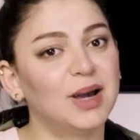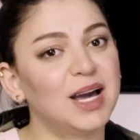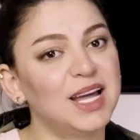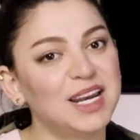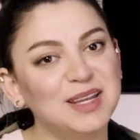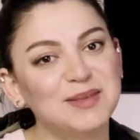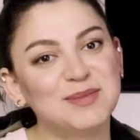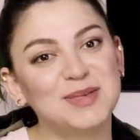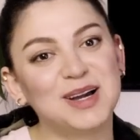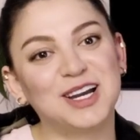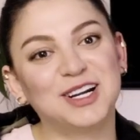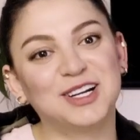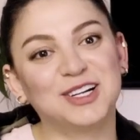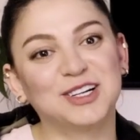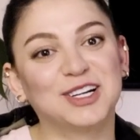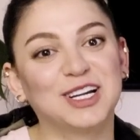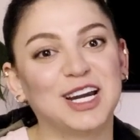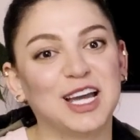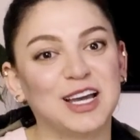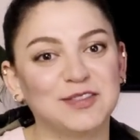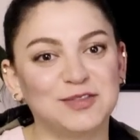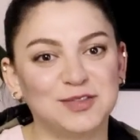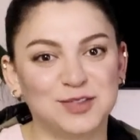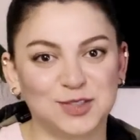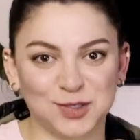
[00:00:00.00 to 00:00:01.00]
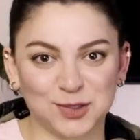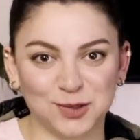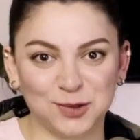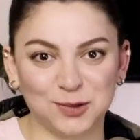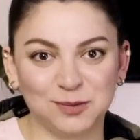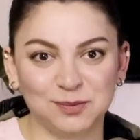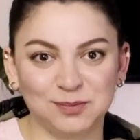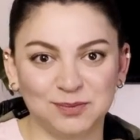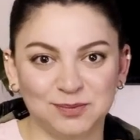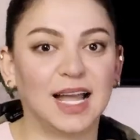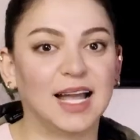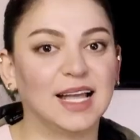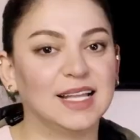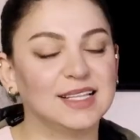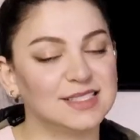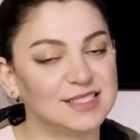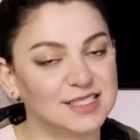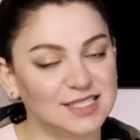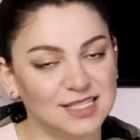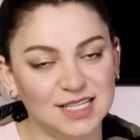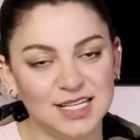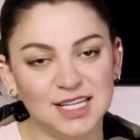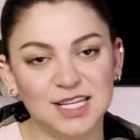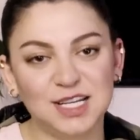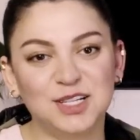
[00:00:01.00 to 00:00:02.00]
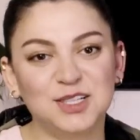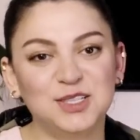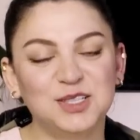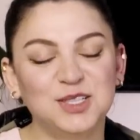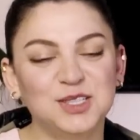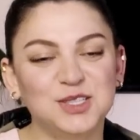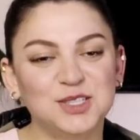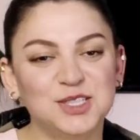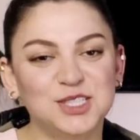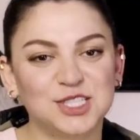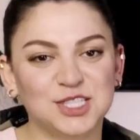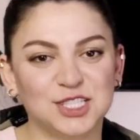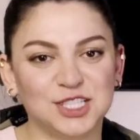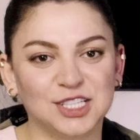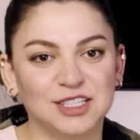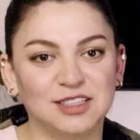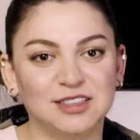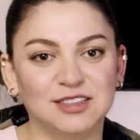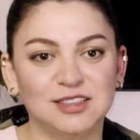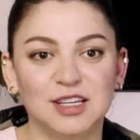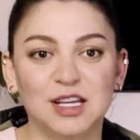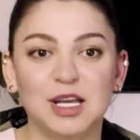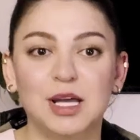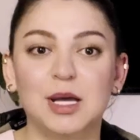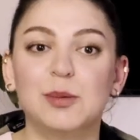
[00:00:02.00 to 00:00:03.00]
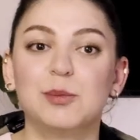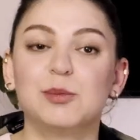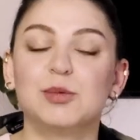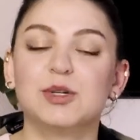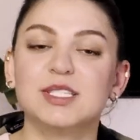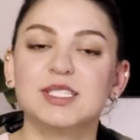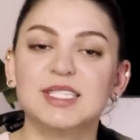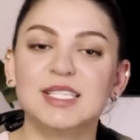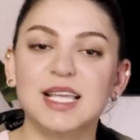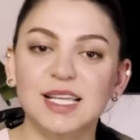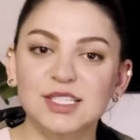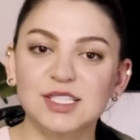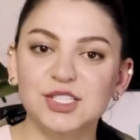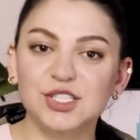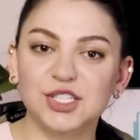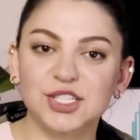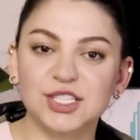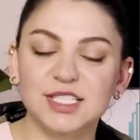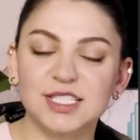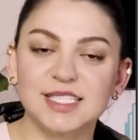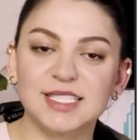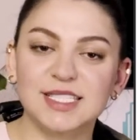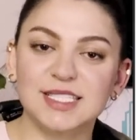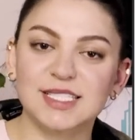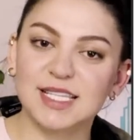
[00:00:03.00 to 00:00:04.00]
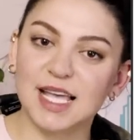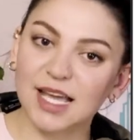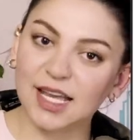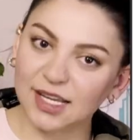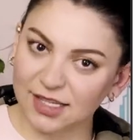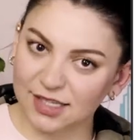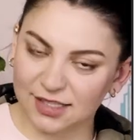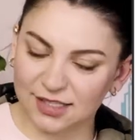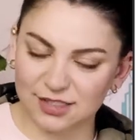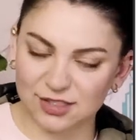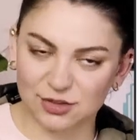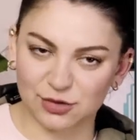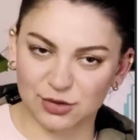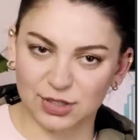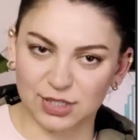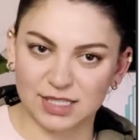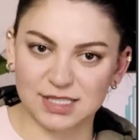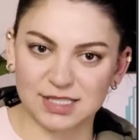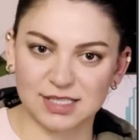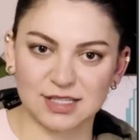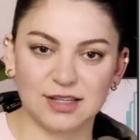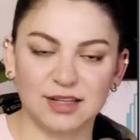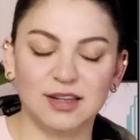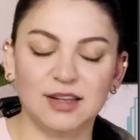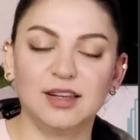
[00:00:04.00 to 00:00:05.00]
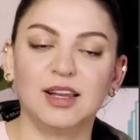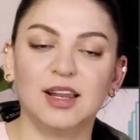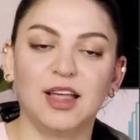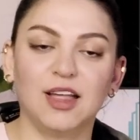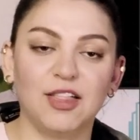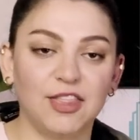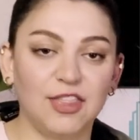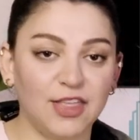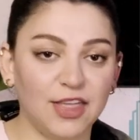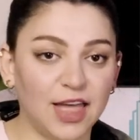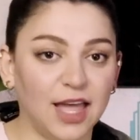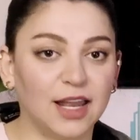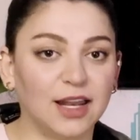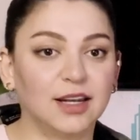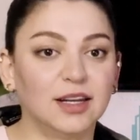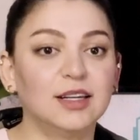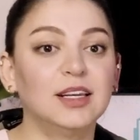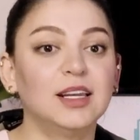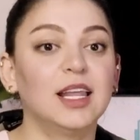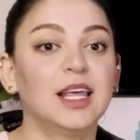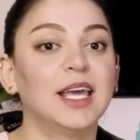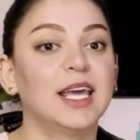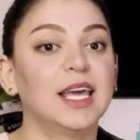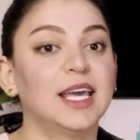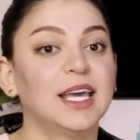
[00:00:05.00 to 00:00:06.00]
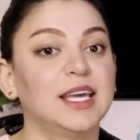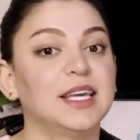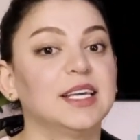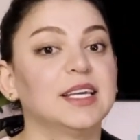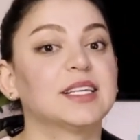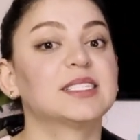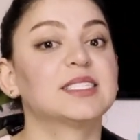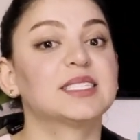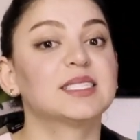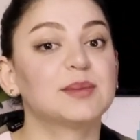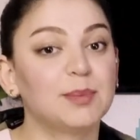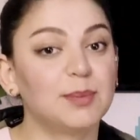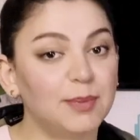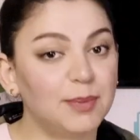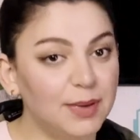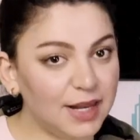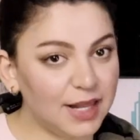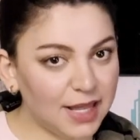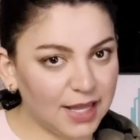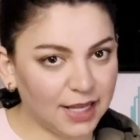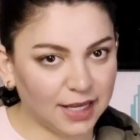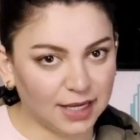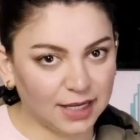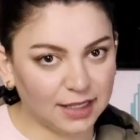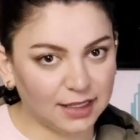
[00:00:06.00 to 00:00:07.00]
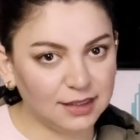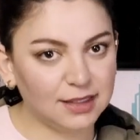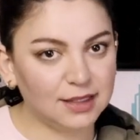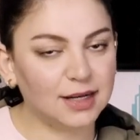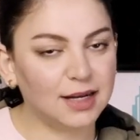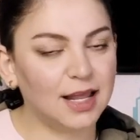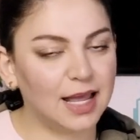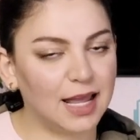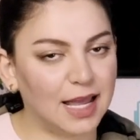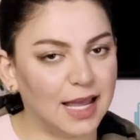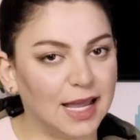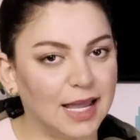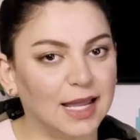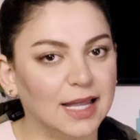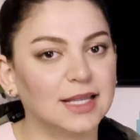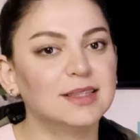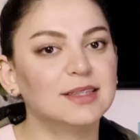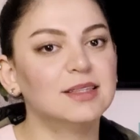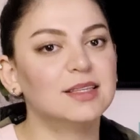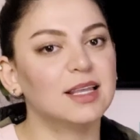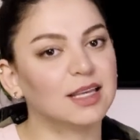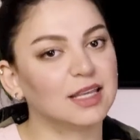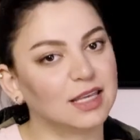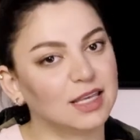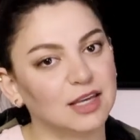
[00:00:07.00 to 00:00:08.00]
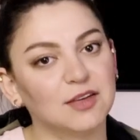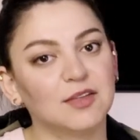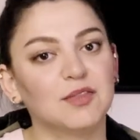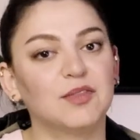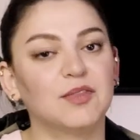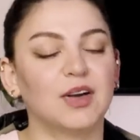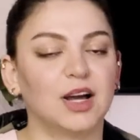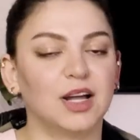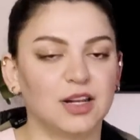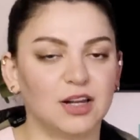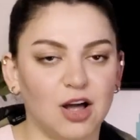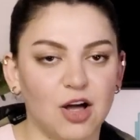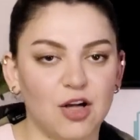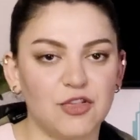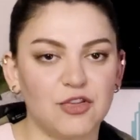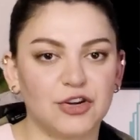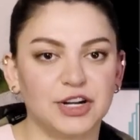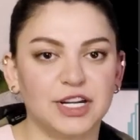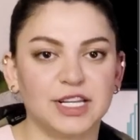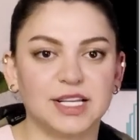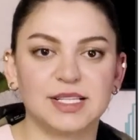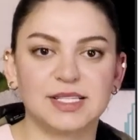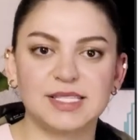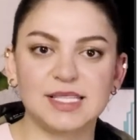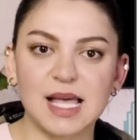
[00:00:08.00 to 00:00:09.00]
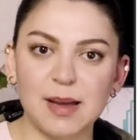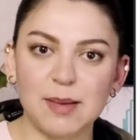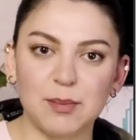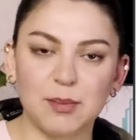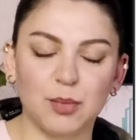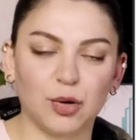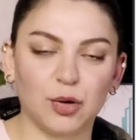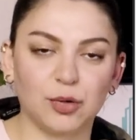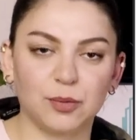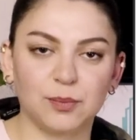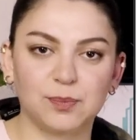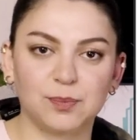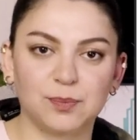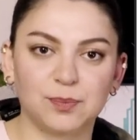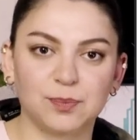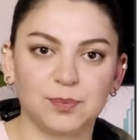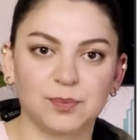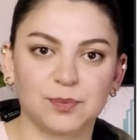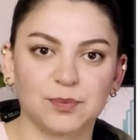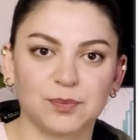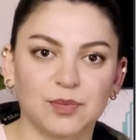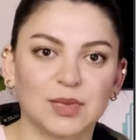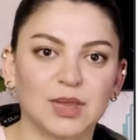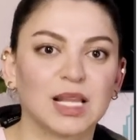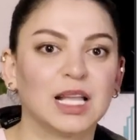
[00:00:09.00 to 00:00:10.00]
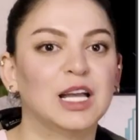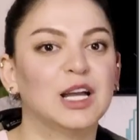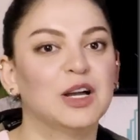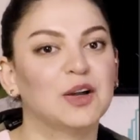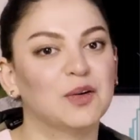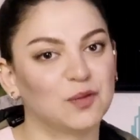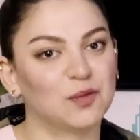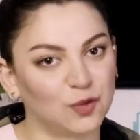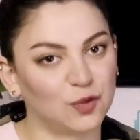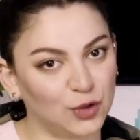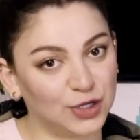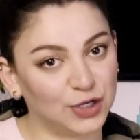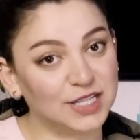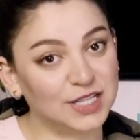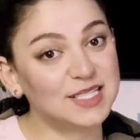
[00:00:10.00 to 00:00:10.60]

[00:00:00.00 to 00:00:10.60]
Body paragraph 2. And here you should present your second reason, then explain and give another example. For